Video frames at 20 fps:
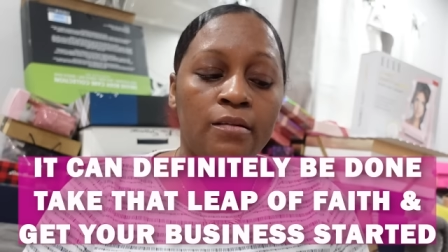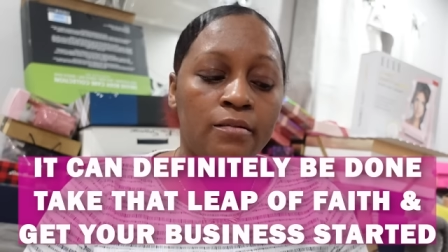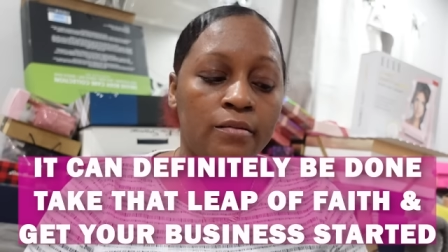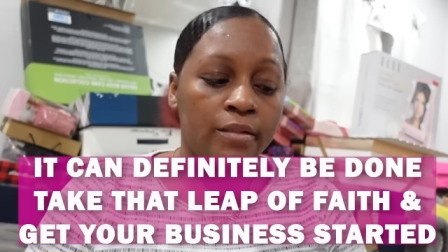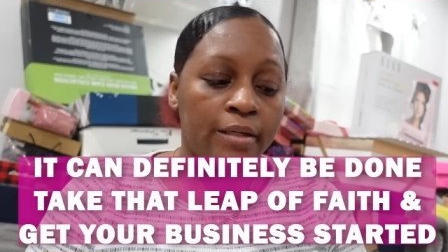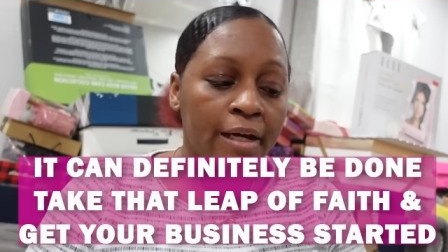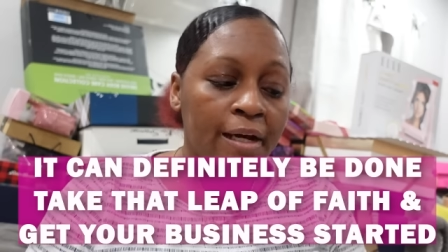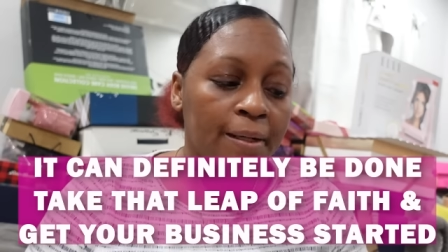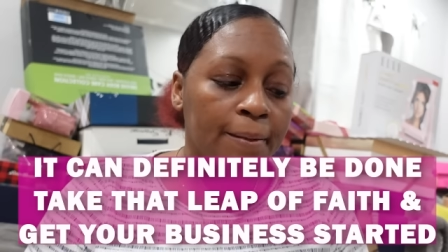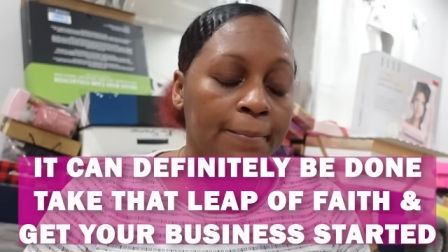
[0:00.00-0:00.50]

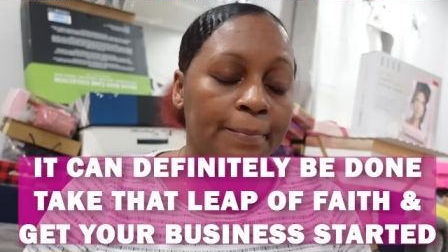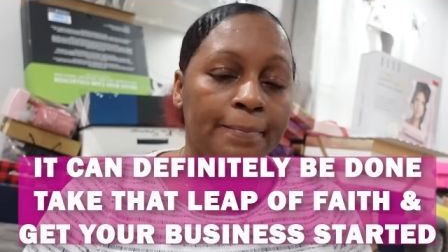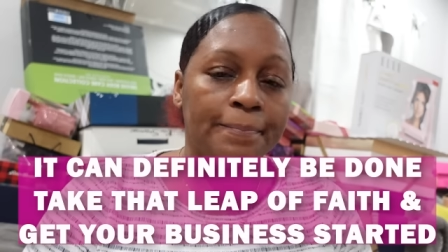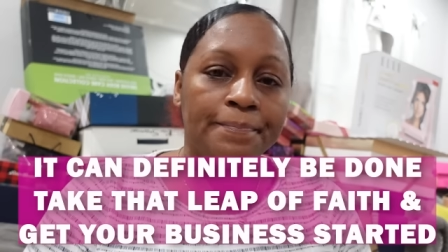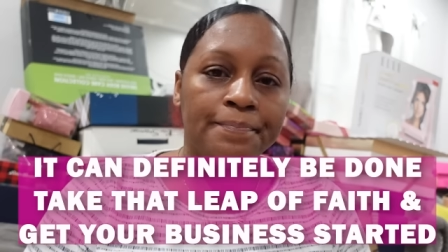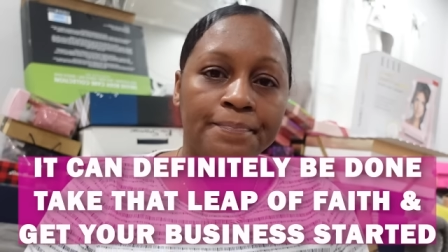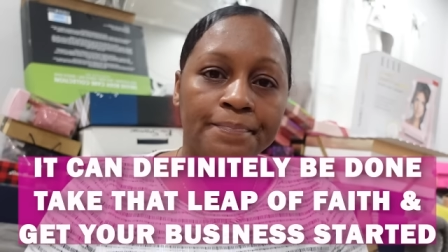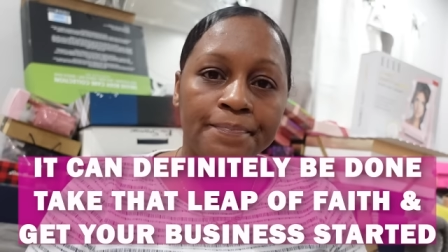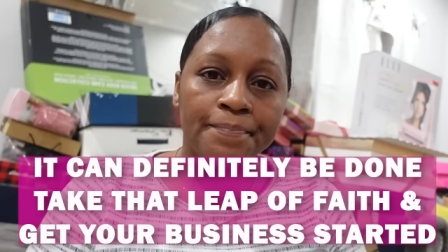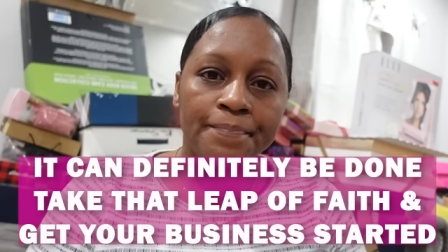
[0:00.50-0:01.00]
Yeah,
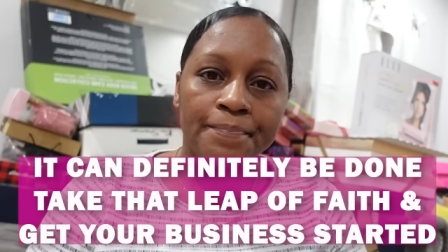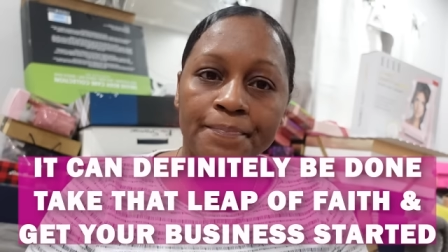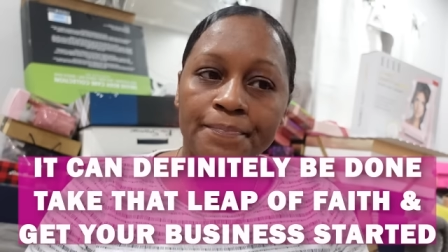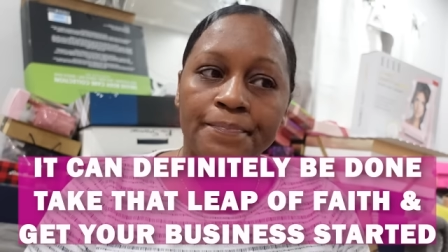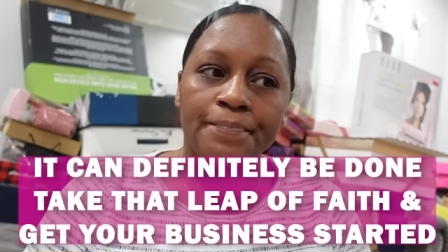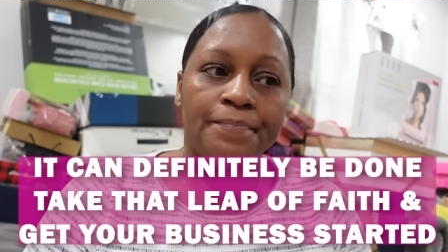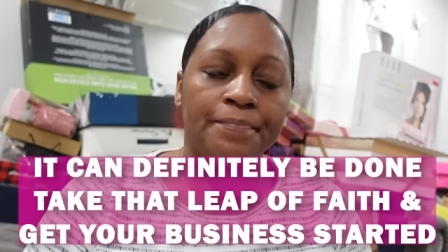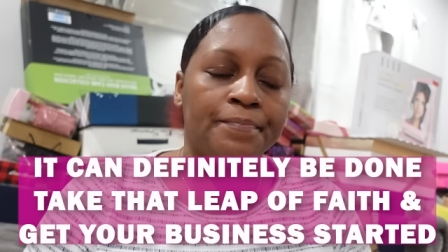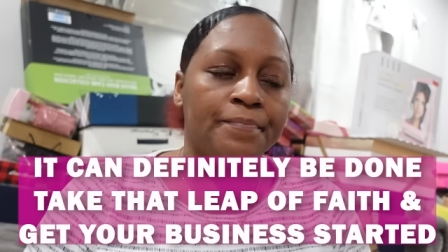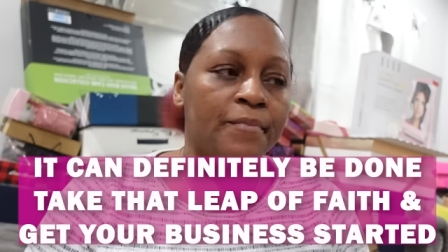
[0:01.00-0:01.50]

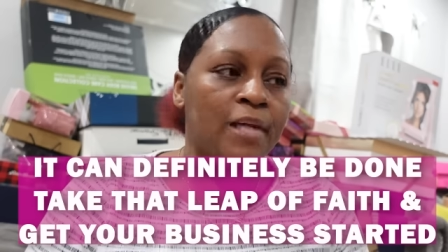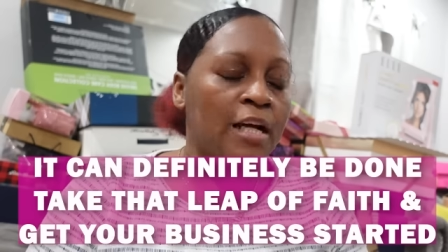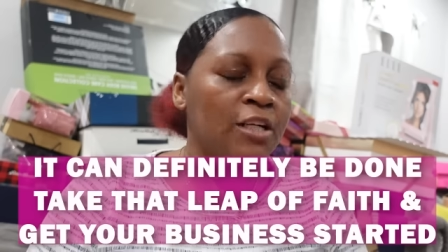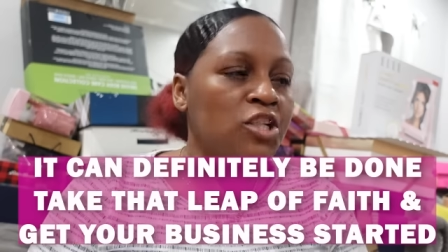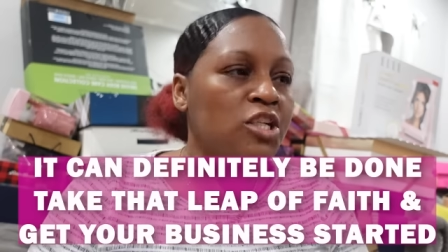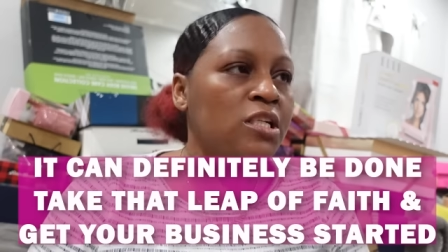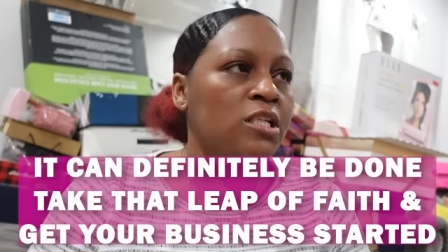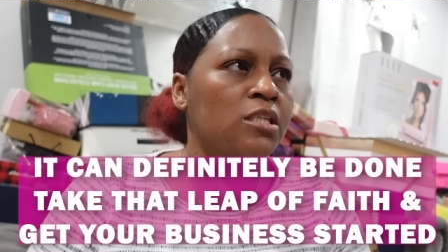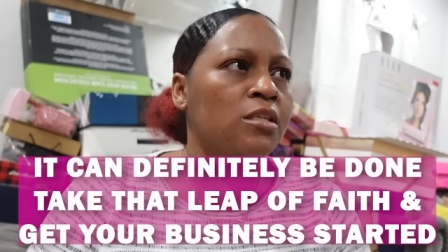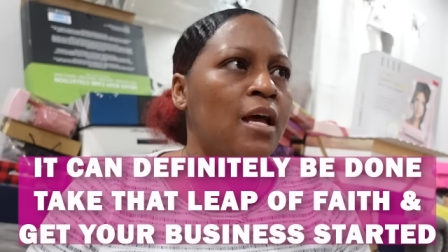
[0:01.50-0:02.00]
I
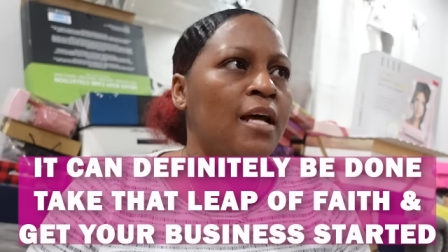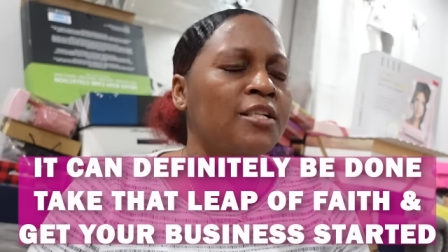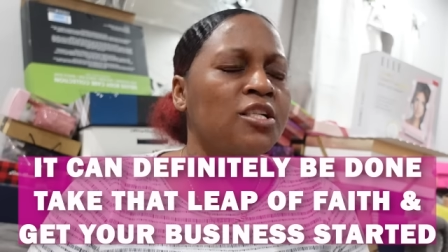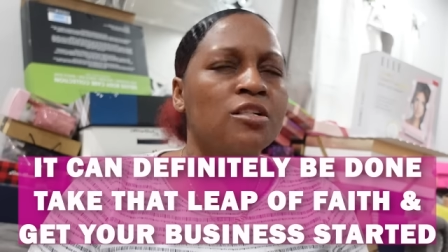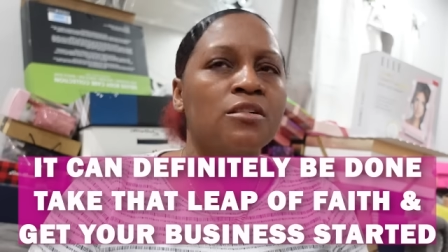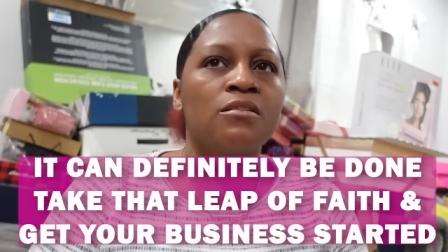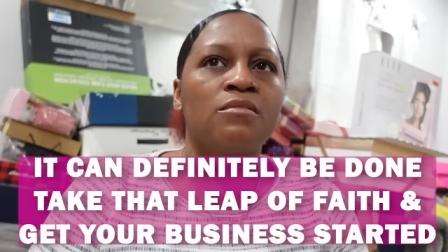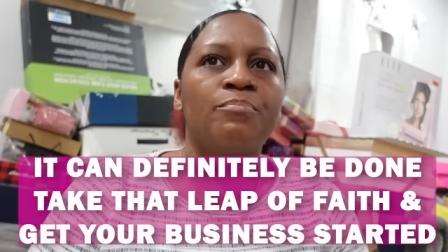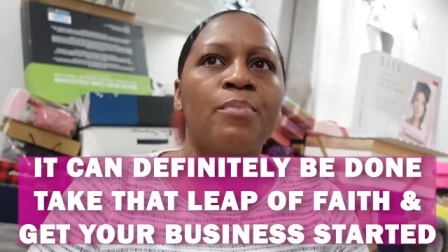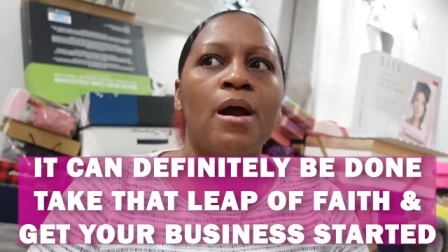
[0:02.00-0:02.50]
should I
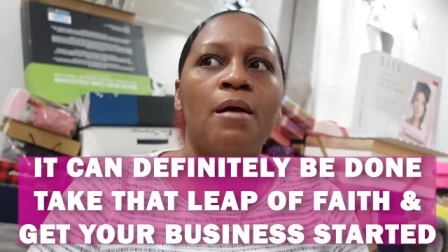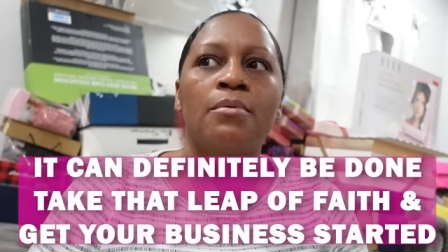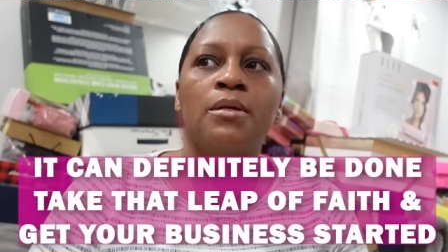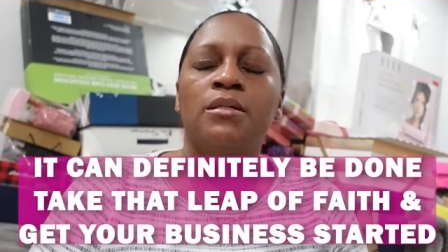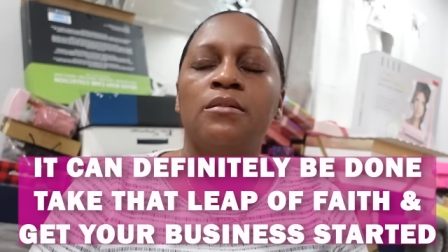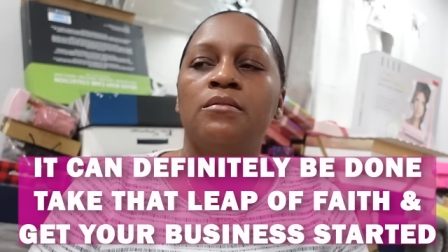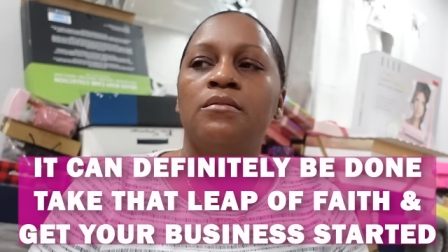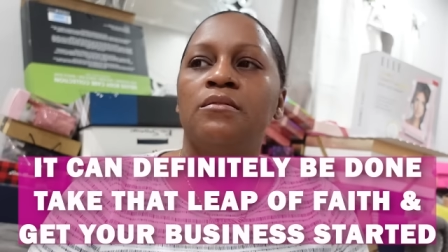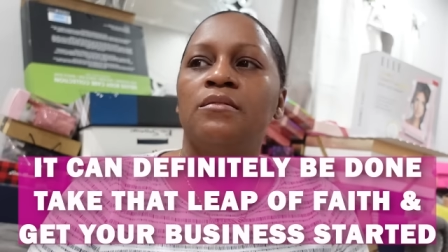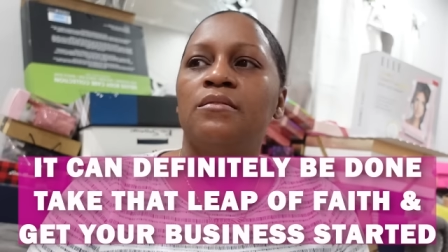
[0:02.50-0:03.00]
should have
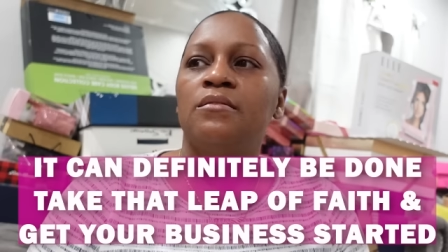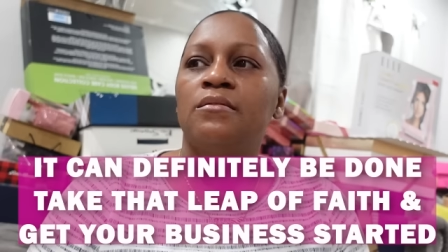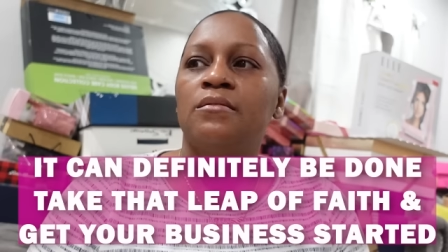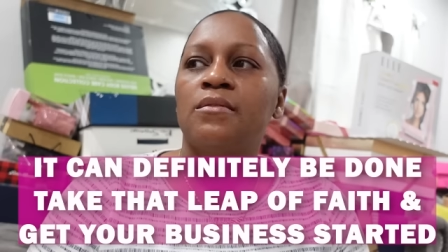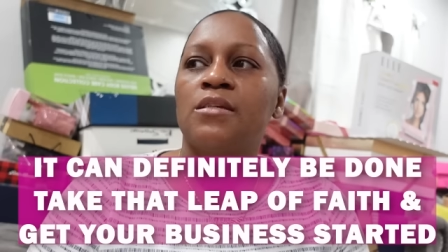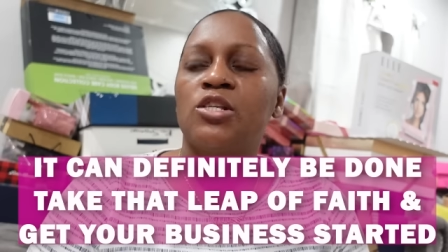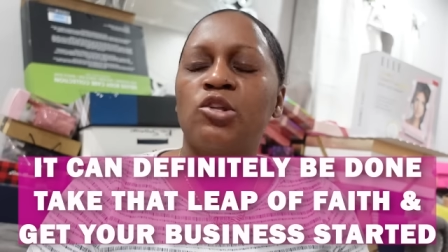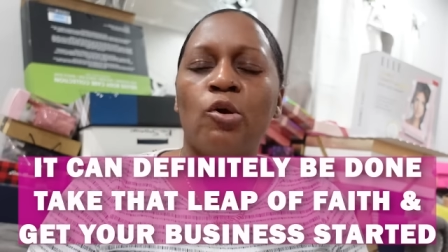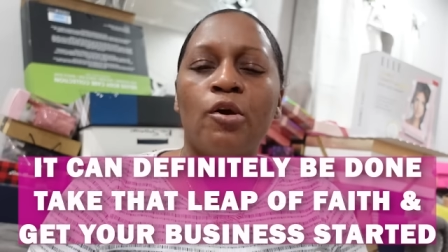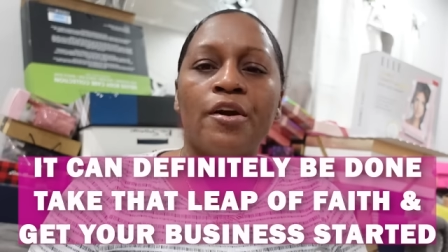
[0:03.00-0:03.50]
probably
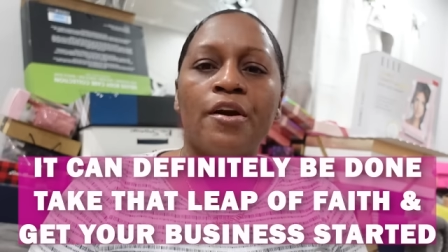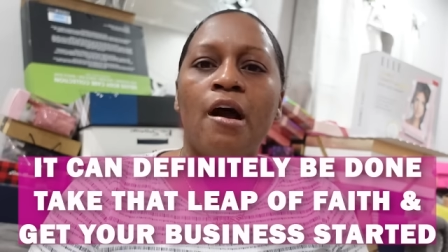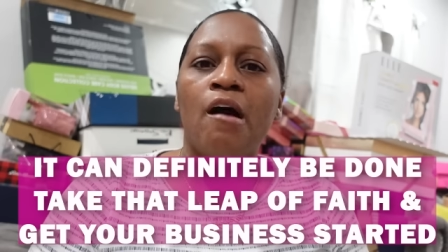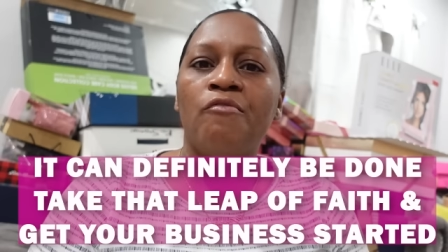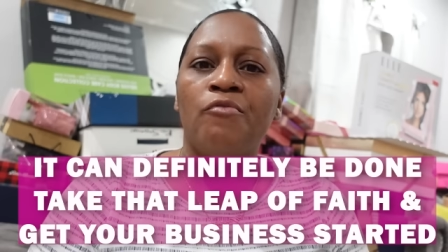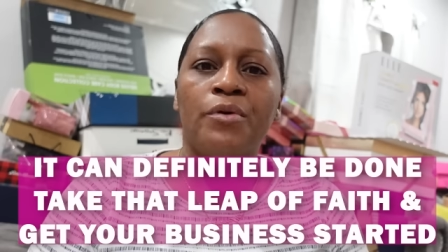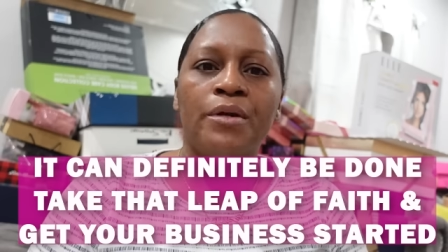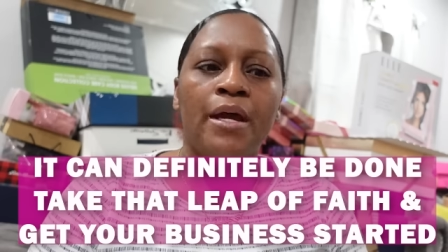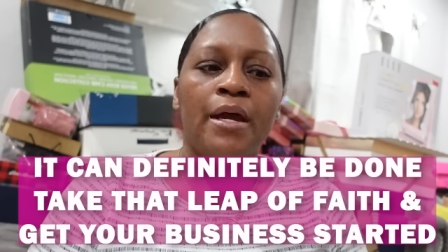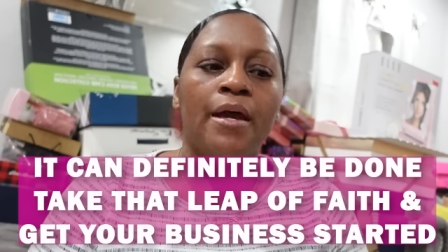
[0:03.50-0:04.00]
started
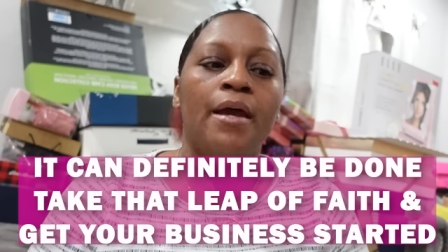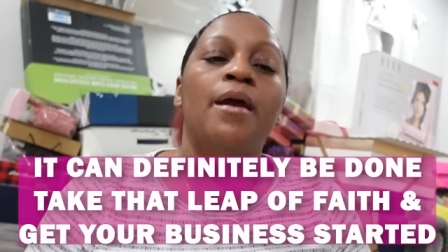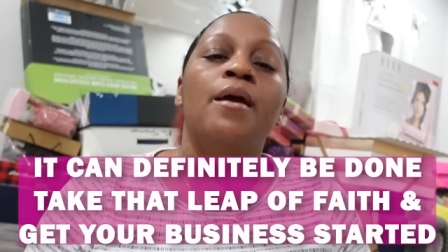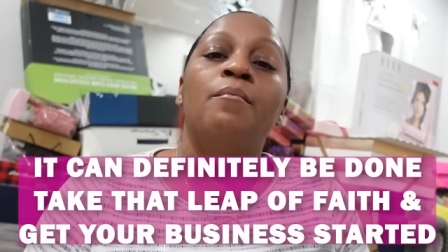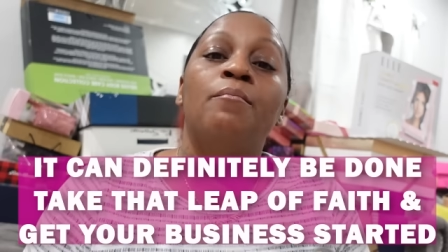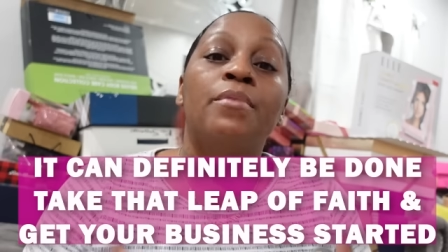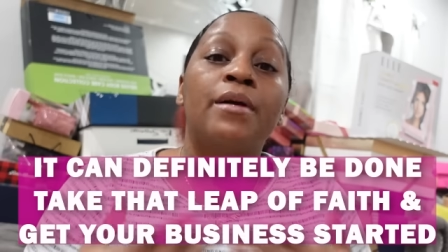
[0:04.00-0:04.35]
off with that,